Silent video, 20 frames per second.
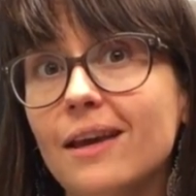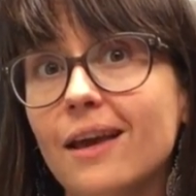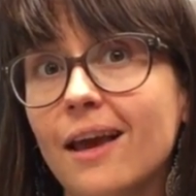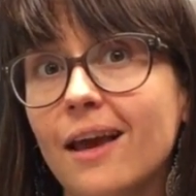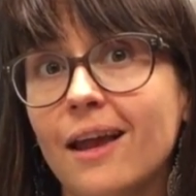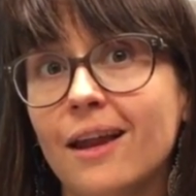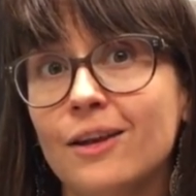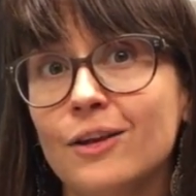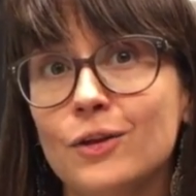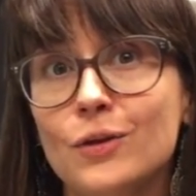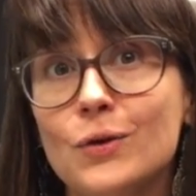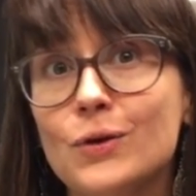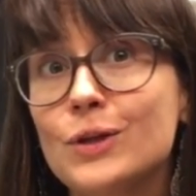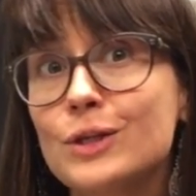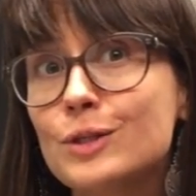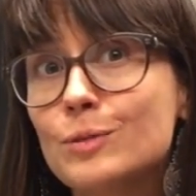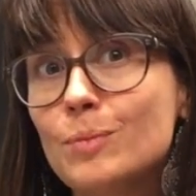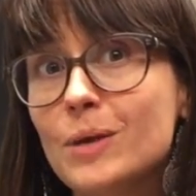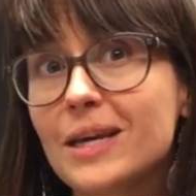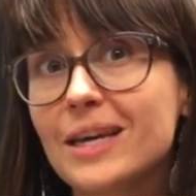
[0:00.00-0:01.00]
and you
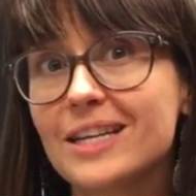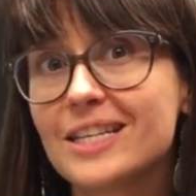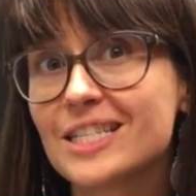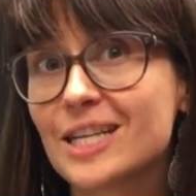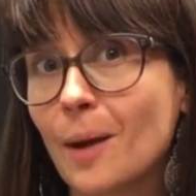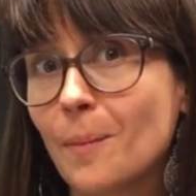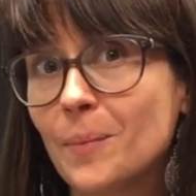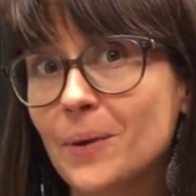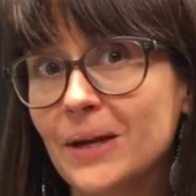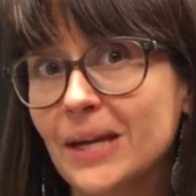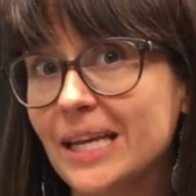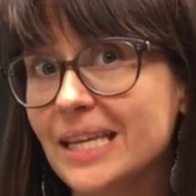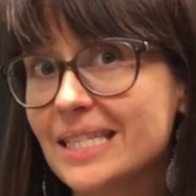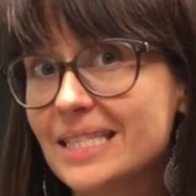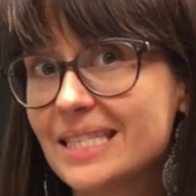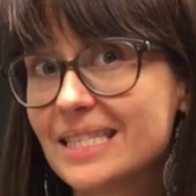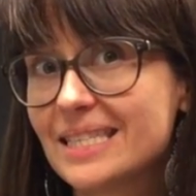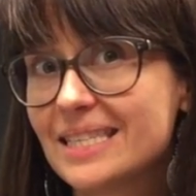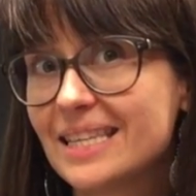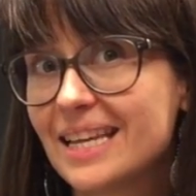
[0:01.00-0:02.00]
could speak in
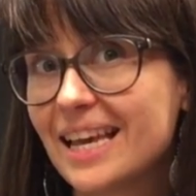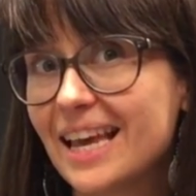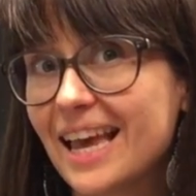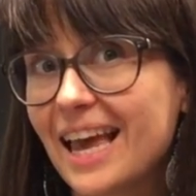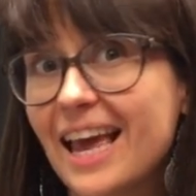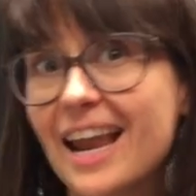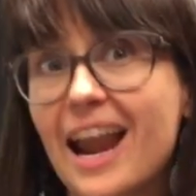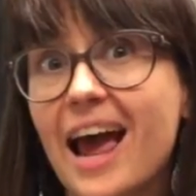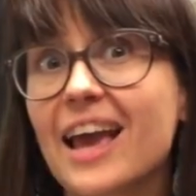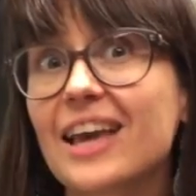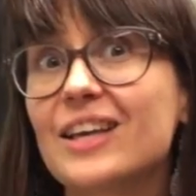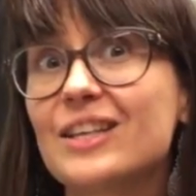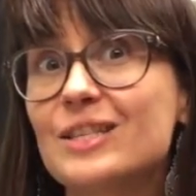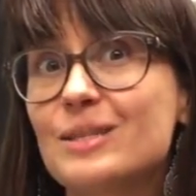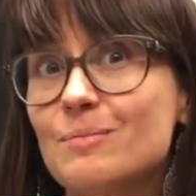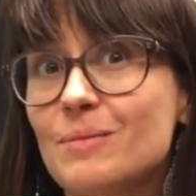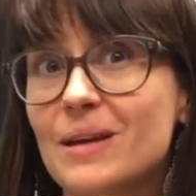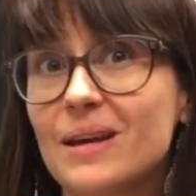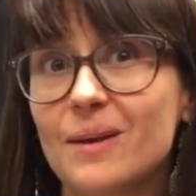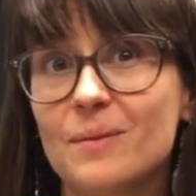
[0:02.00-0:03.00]
Japanese and I can
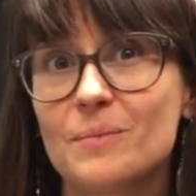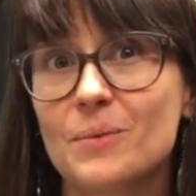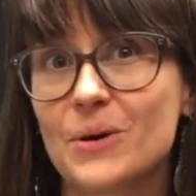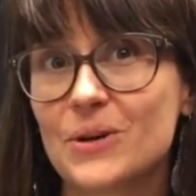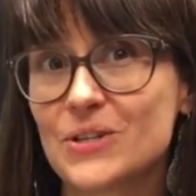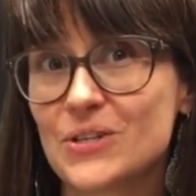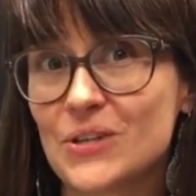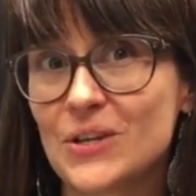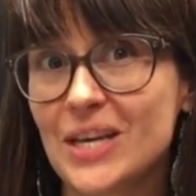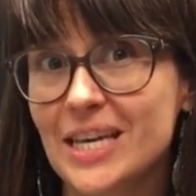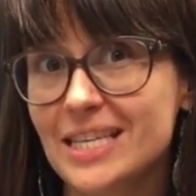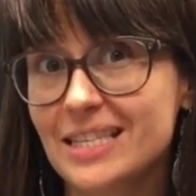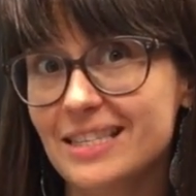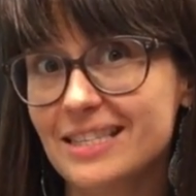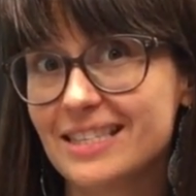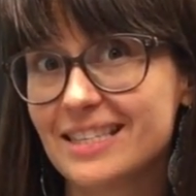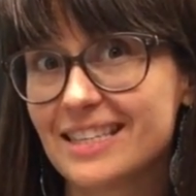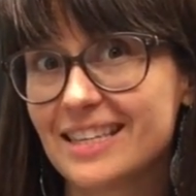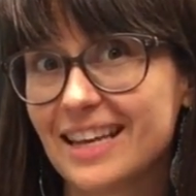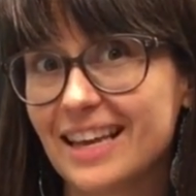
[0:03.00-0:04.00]
speak in
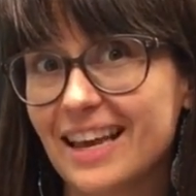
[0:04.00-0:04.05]
Portuguese,